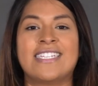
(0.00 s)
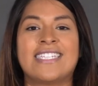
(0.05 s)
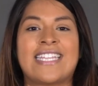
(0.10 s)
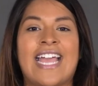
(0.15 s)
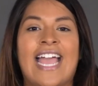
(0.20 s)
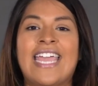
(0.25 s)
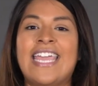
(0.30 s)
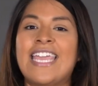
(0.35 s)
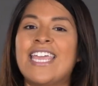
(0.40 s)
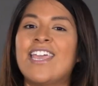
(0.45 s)
is
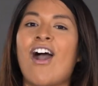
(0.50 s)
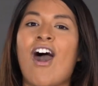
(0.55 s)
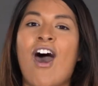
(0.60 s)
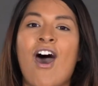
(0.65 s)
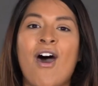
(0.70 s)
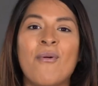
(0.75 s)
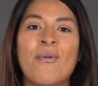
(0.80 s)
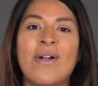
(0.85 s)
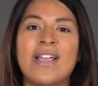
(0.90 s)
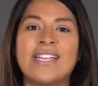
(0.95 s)
that he
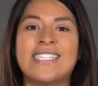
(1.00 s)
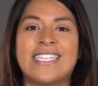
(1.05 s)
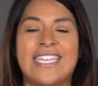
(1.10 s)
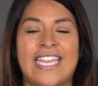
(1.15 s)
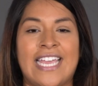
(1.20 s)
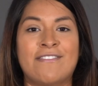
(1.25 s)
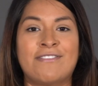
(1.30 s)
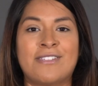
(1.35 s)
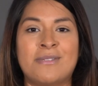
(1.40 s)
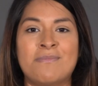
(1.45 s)
always
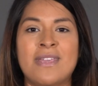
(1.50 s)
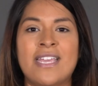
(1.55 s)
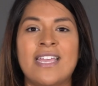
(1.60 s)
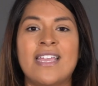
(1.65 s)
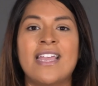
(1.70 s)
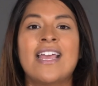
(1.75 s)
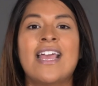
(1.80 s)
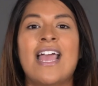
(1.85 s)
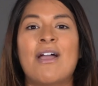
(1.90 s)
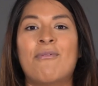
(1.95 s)
gives me